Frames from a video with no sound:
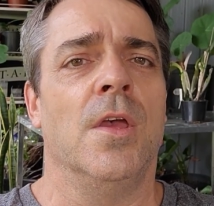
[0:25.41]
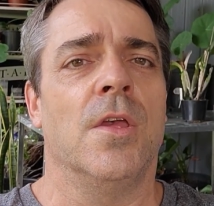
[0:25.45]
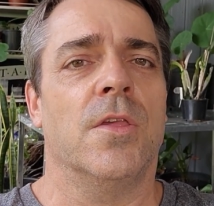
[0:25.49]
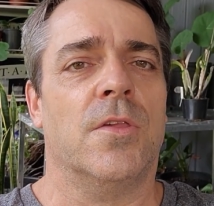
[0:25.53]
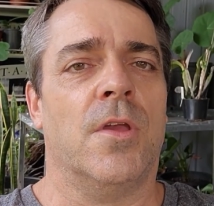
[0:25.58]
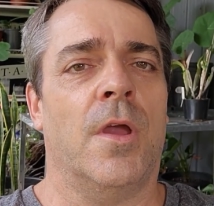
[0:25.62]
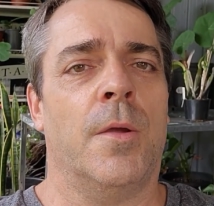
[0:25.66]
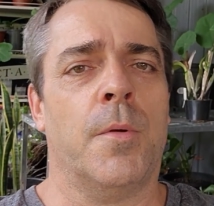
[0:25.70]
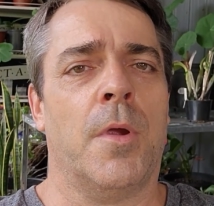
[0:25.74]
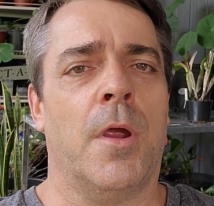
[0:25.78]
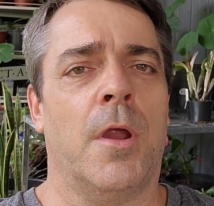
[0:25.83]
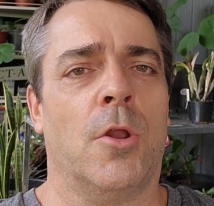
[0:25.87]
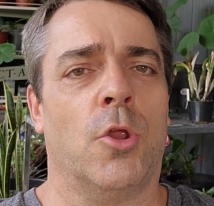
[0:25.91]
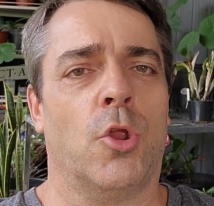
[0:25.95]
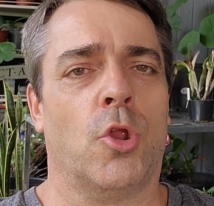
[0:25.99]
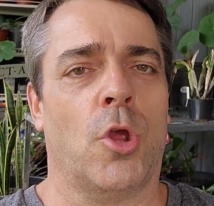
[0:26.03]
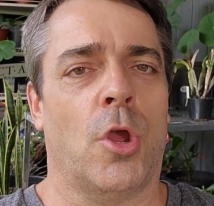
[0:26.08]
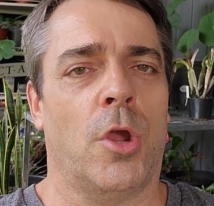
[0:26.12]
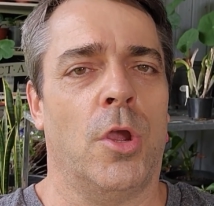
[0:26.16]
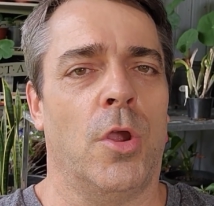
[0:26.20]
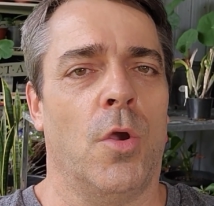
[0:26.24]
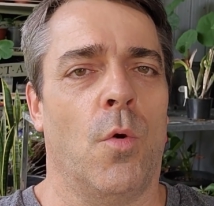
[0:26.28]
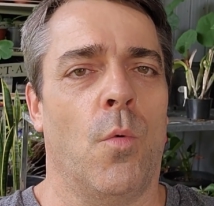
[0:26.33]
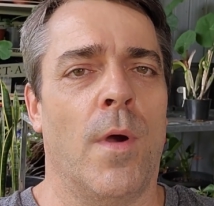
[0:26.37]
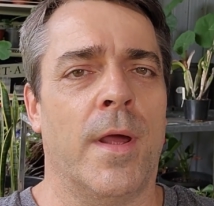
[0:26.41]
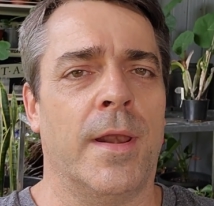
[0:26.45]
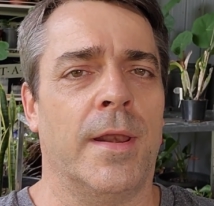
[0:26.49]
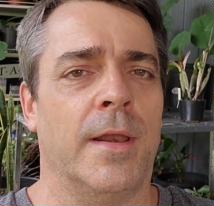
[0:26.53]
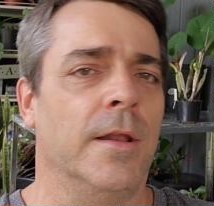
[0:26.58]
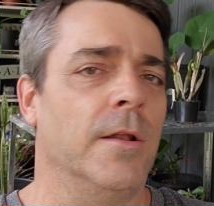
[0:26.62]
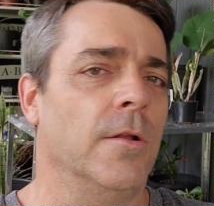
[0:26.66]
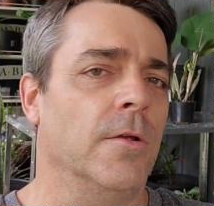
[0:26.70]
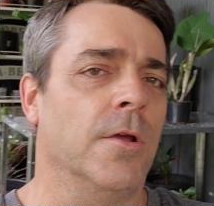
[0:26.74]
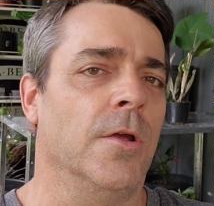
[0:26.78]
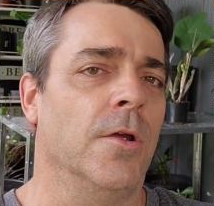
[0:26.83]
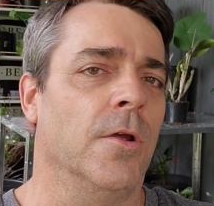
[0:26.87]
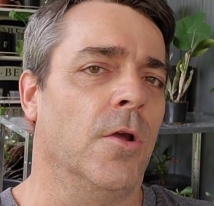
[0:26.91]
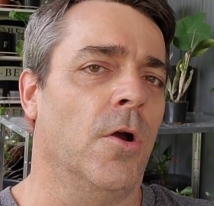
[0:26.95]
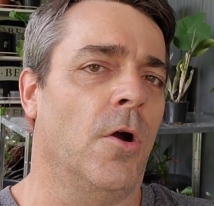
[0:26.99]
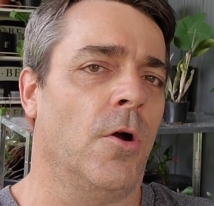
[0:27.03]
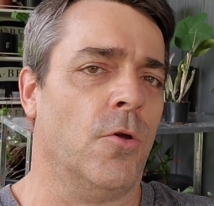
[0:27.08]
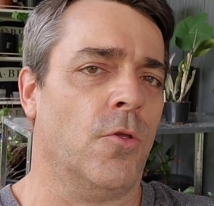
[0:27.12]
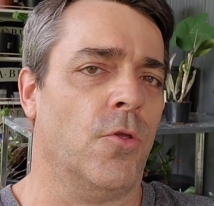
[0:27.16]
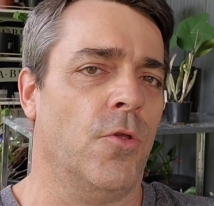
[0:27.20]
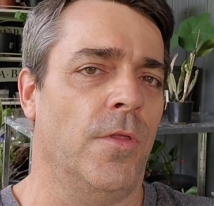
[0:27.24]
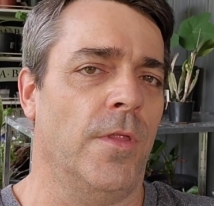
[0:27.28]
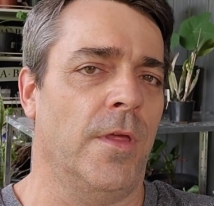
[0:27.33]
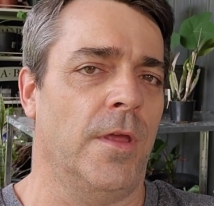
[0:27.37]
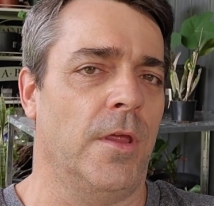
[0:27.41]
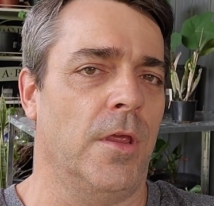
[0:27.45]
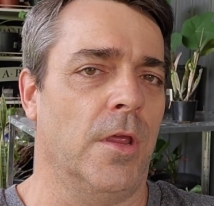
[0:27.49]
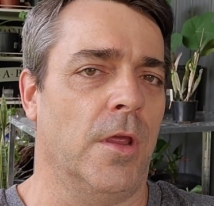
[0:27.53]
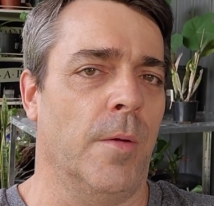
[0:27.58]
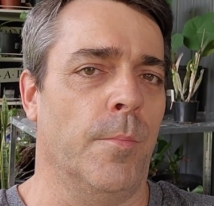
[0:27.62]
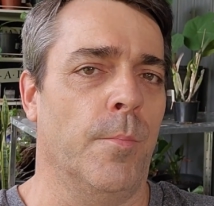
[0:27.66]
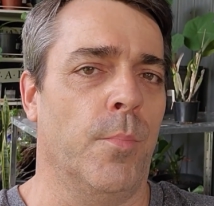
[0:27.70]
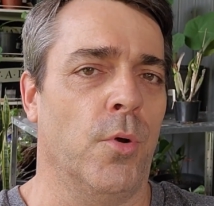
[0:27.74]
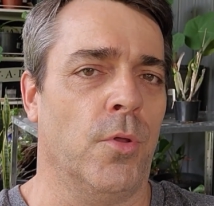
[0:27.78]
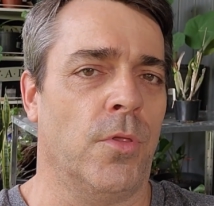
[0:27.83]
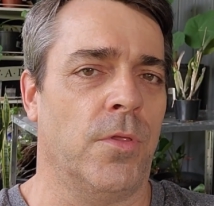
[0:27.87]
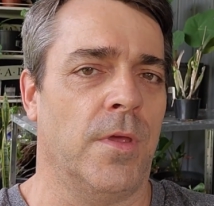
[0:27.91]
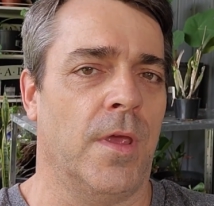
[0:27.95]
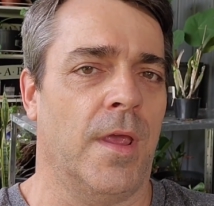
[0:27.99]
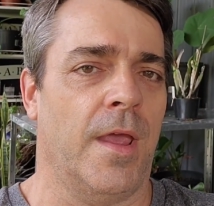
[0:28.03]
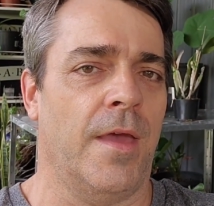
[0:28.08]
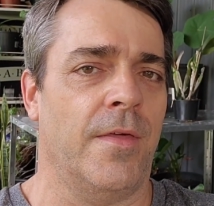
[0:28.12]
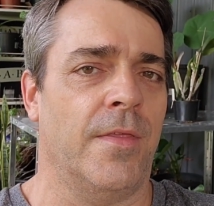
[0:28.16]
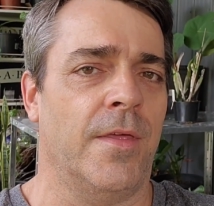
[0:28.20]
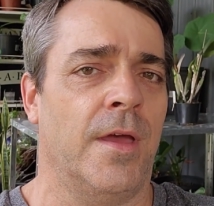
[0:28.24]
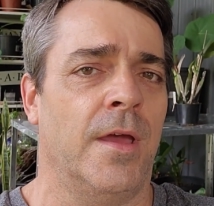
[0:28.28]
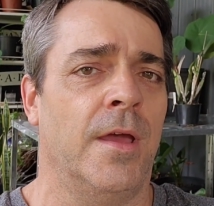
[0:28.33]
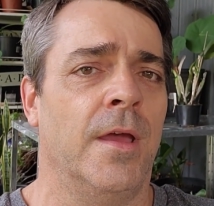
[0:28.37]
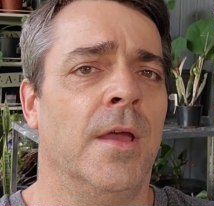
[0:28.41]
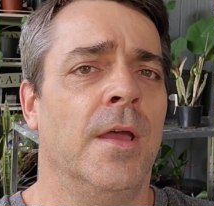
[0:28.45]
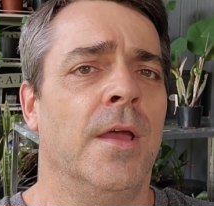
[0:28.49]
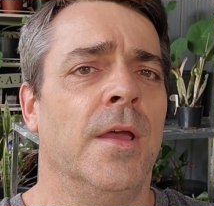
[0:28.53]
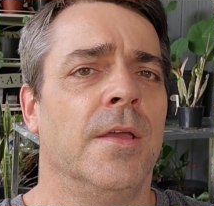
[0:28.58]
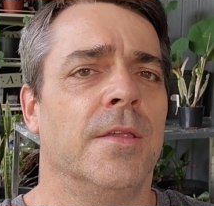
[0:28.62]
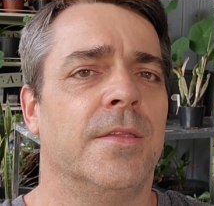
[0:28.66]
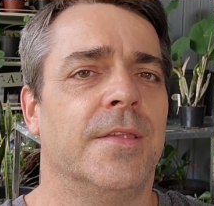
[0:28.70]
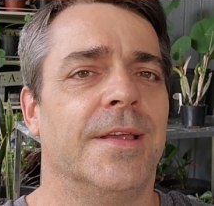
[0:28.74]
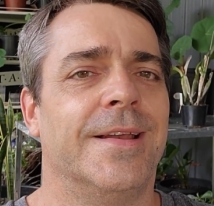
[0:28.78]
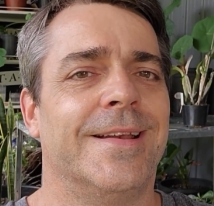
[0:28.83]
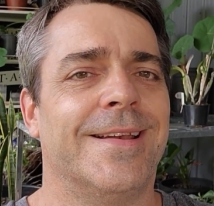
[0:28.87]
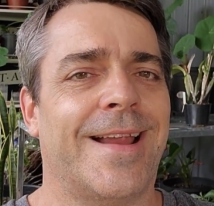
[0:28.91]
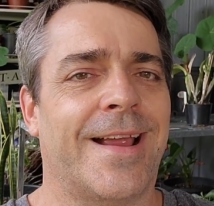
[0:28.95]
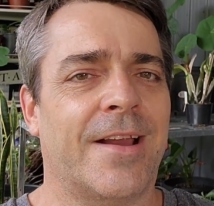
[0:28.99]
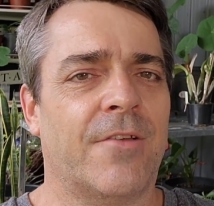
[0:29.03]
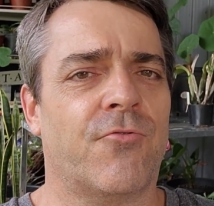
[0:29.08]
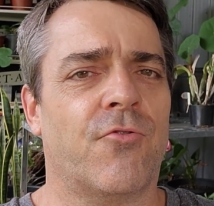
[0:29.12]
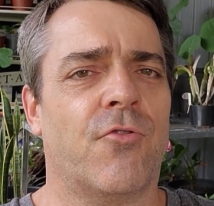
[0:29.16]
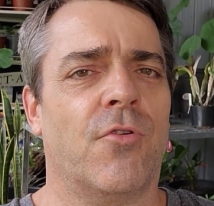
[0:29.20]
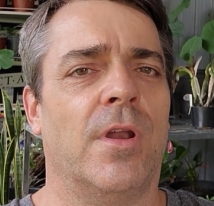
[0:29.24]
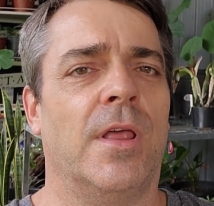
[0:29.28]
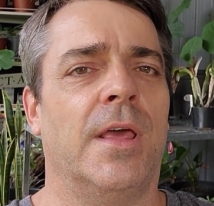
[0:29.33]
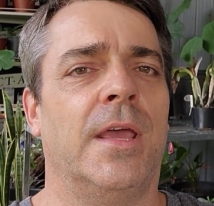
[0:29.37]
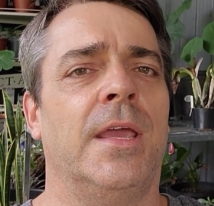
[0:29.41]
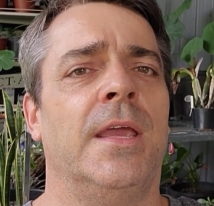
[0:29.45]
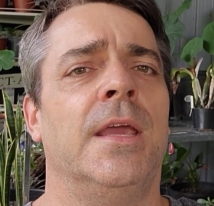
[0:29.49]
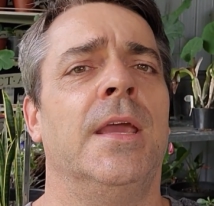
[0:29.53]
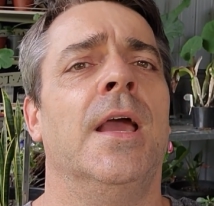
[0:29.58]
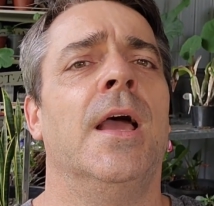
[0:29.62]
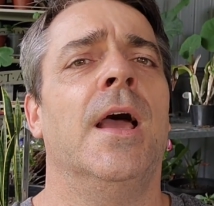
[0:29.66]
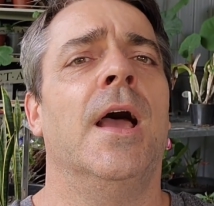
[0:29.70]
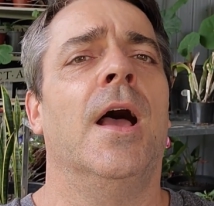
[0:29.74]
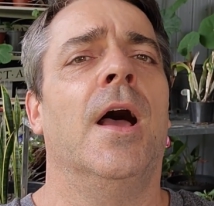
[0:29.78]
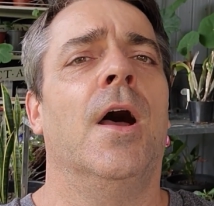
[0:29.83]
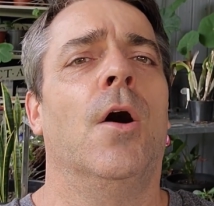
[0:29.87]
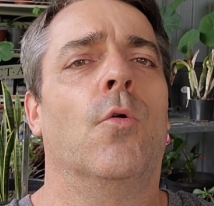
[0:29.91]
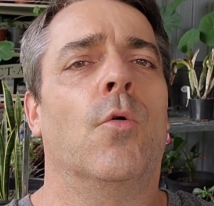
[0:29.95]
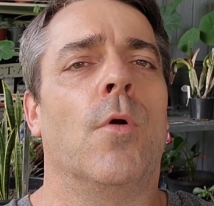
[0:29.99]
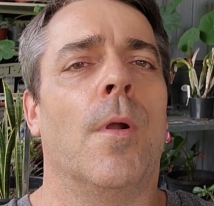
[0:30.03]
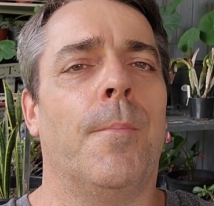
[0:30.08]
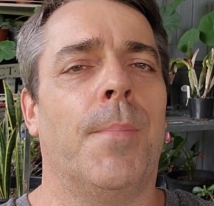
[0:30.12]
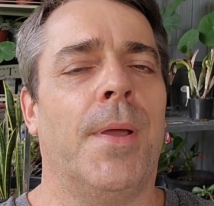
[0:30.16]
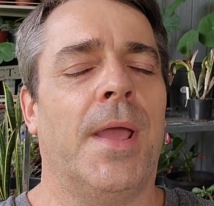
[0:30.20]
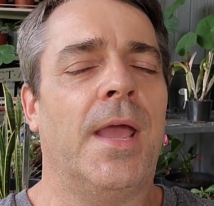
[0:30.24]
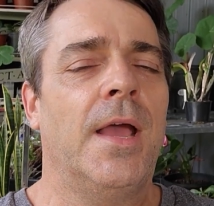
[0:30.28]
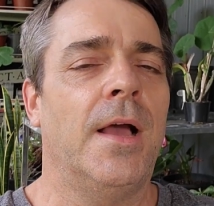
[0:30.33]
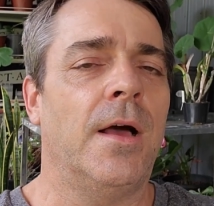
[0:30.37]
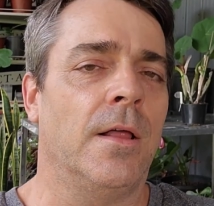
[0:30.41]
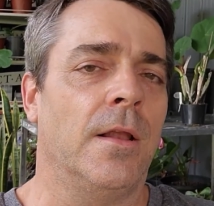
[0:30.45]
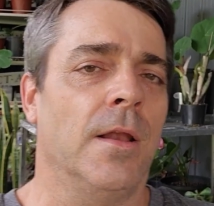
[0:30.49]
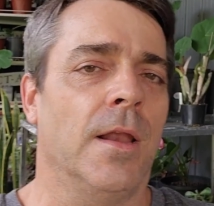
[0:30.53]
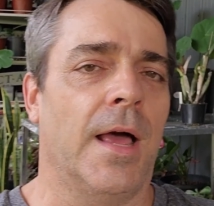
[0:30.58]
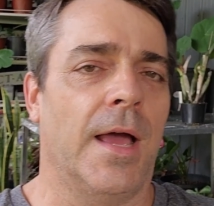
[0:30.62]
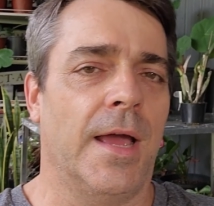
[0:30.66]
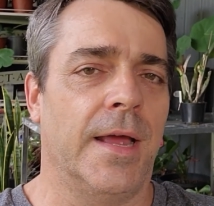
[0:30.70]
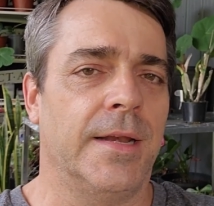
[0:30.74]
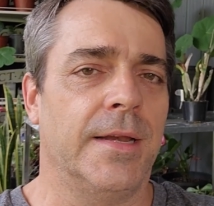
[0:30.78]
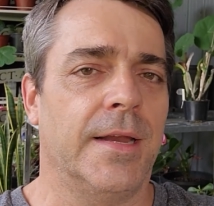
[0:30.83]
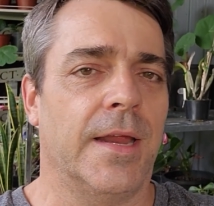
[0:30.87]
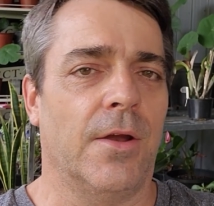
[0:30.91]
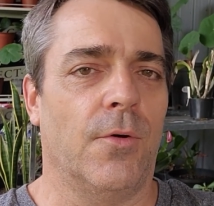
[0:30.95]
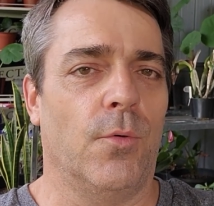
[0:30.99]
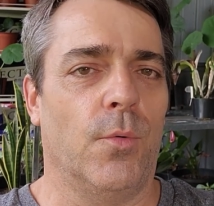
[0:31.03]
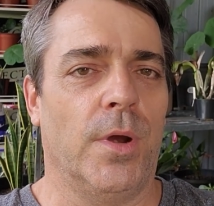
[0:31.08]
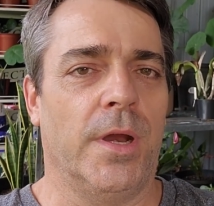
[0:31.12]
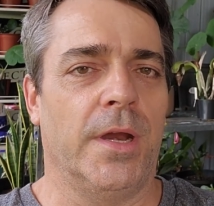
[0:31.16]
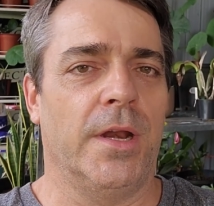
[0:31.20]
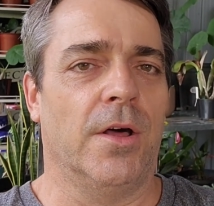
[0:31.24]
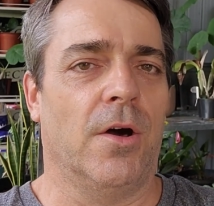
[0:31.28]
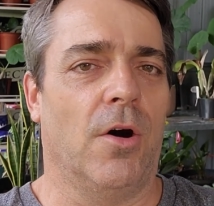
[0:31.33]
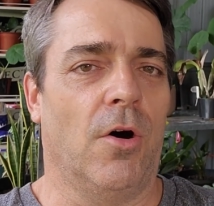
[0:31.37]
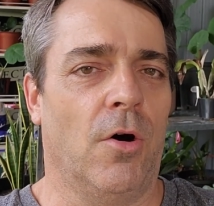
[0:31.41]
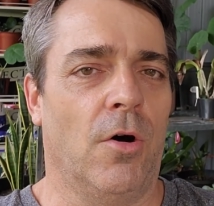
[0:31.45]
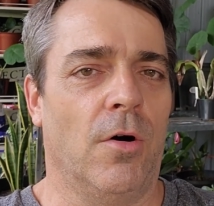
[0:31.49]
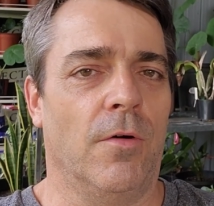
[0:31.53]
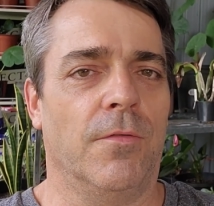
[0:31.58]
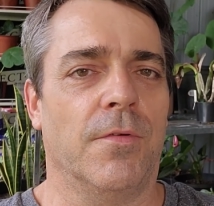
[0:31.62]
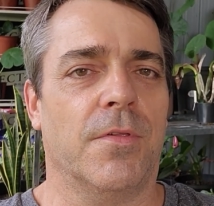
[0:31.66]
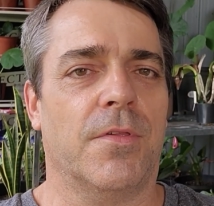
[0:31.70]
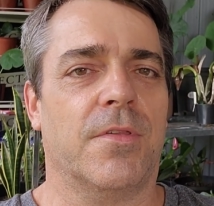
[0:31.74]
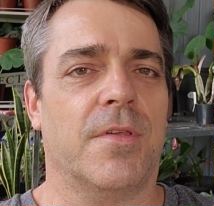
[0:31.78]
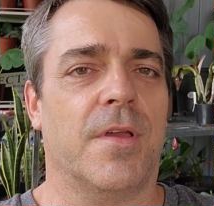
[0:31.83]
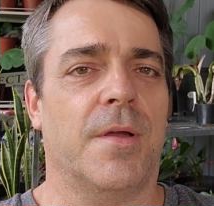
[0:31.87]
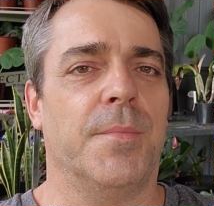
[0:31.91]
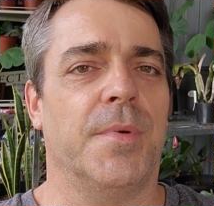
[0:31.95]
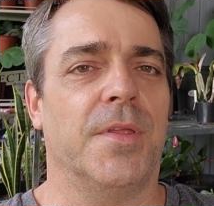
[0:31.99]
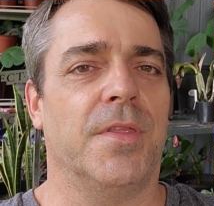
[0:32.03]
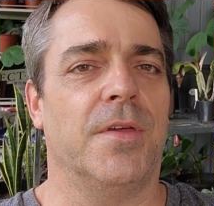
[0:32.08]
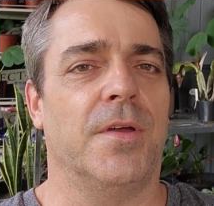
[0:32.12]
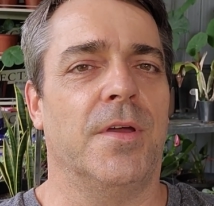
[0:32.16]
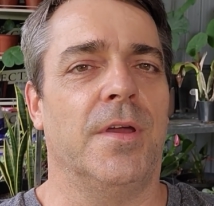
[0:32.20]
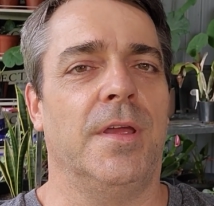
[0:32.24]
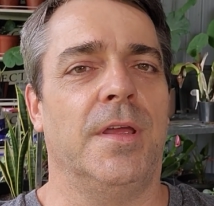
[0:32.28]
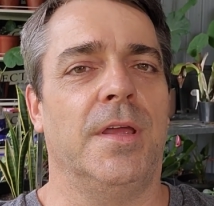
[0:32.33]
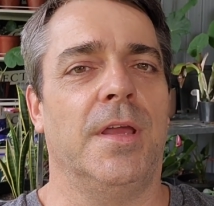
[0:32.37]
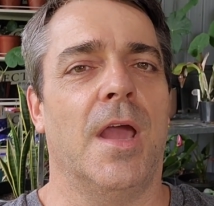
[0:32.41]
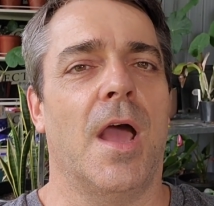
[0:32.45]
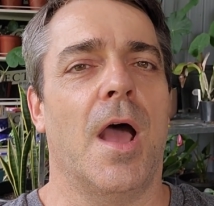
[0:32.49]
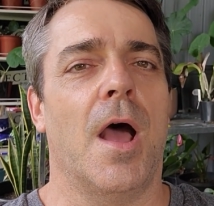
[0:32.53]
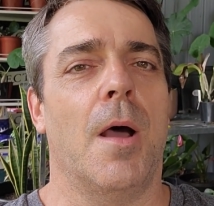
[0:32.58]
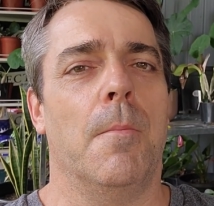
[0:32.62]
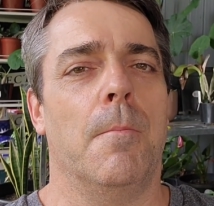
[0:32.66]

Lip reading: So I'm going to show you one little concoction that you can put together to naturally repel and get rid of some of the